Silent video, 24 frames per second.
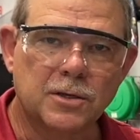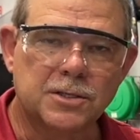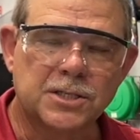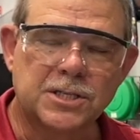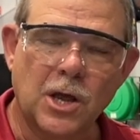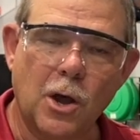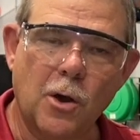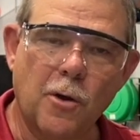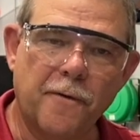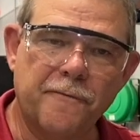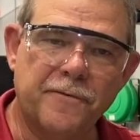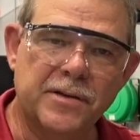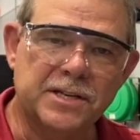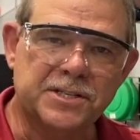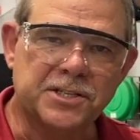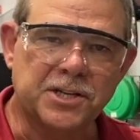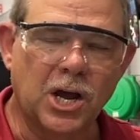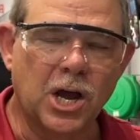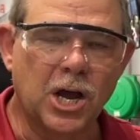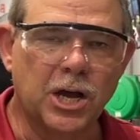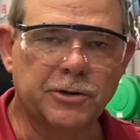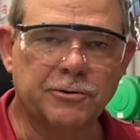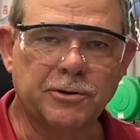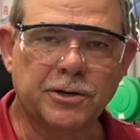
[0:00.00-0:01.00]
So if it's
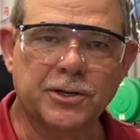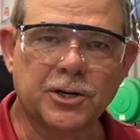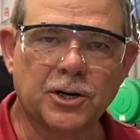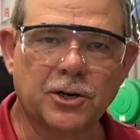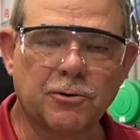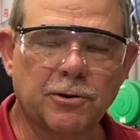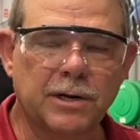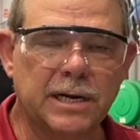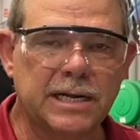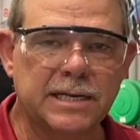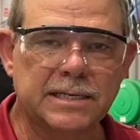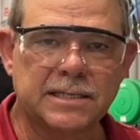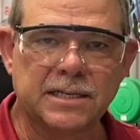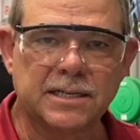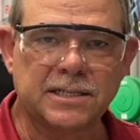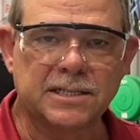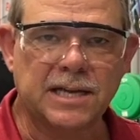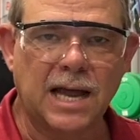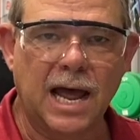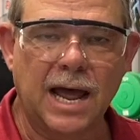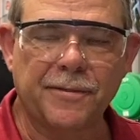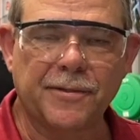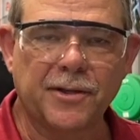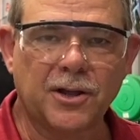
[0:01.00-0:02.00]
100 degrees
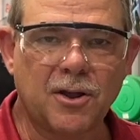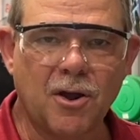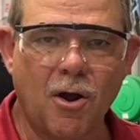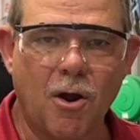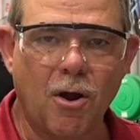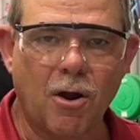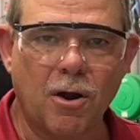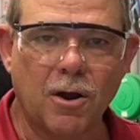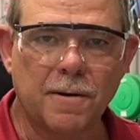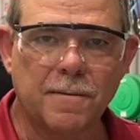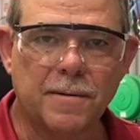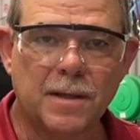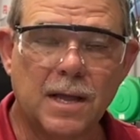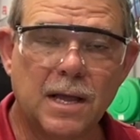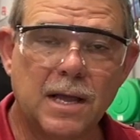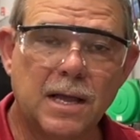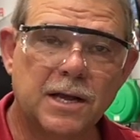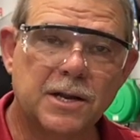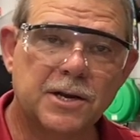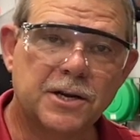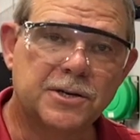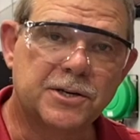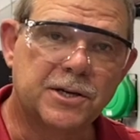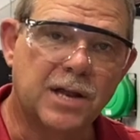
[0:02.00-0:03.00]
inside the car,
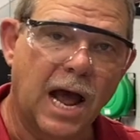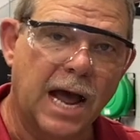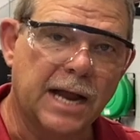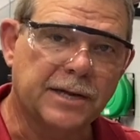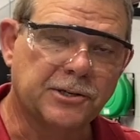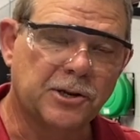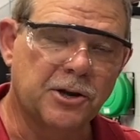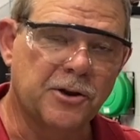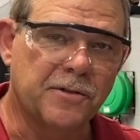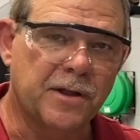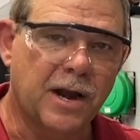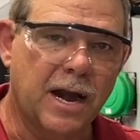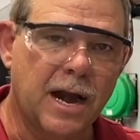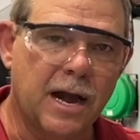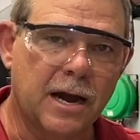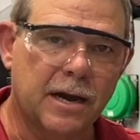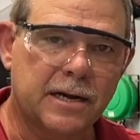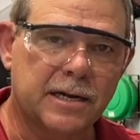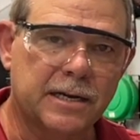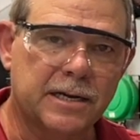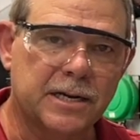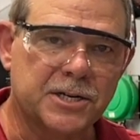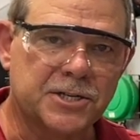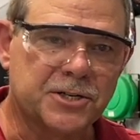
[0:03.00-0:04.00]
I turn the air
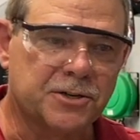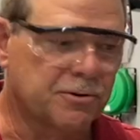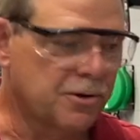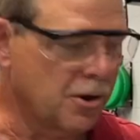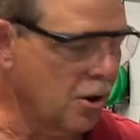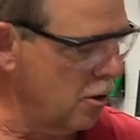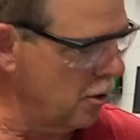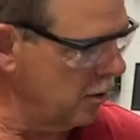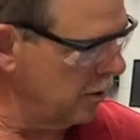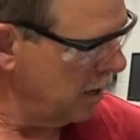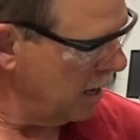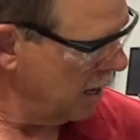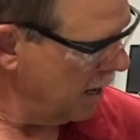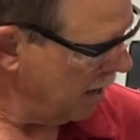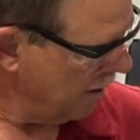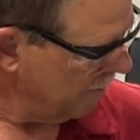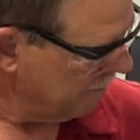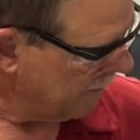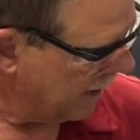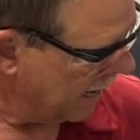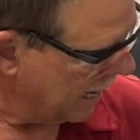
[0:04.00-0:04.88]
conditioner on, my